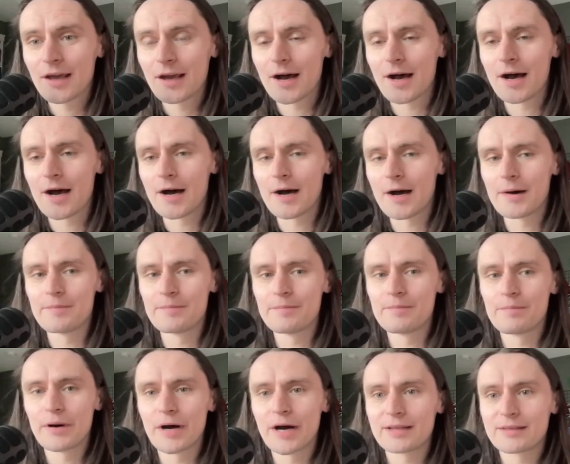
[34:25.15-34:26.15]

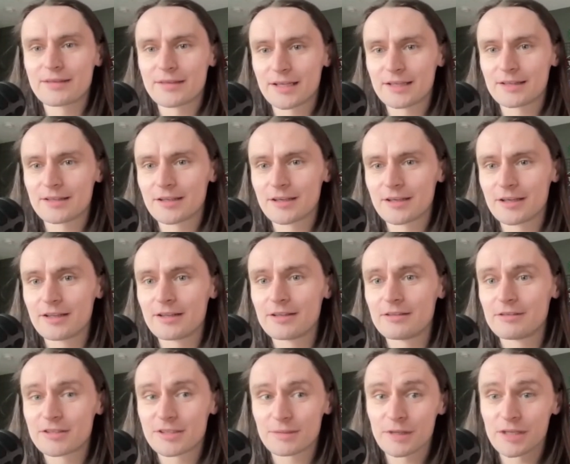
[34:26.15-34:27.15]
But I think that
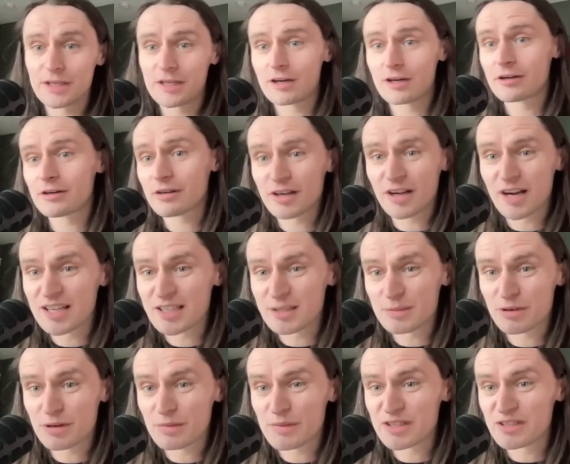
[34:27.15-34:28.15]
some of the younger guys are
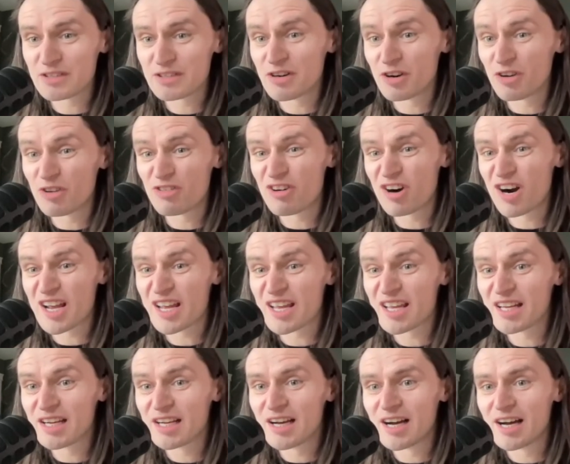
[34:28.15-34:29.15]
probably doing doing all
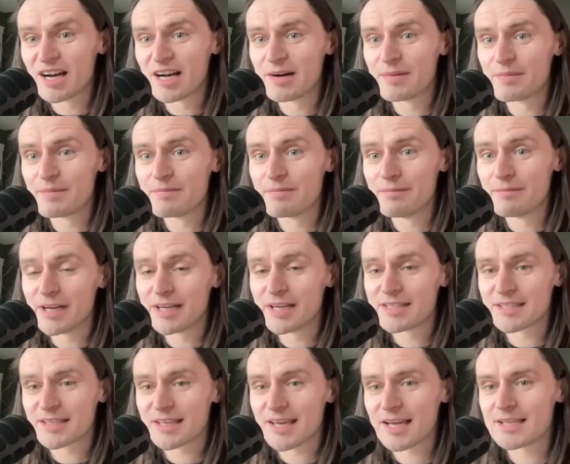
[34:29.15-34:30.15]
right. And
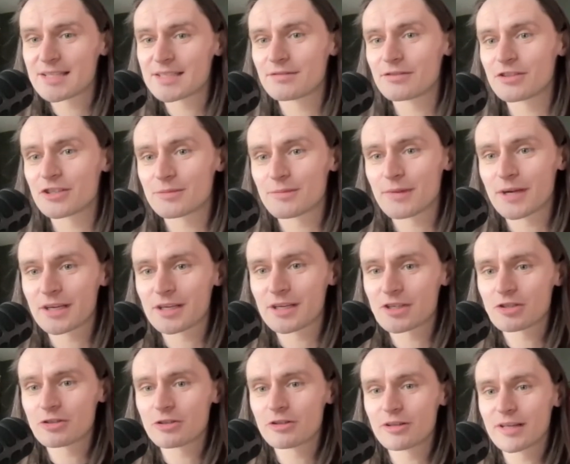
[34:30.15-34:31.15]
it's a case of just making
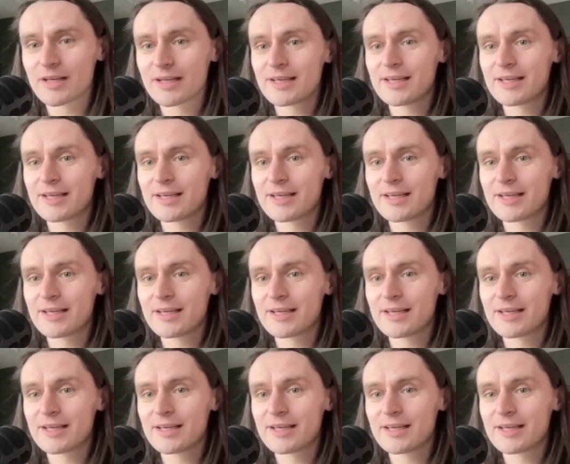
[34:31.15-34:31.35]
sure that they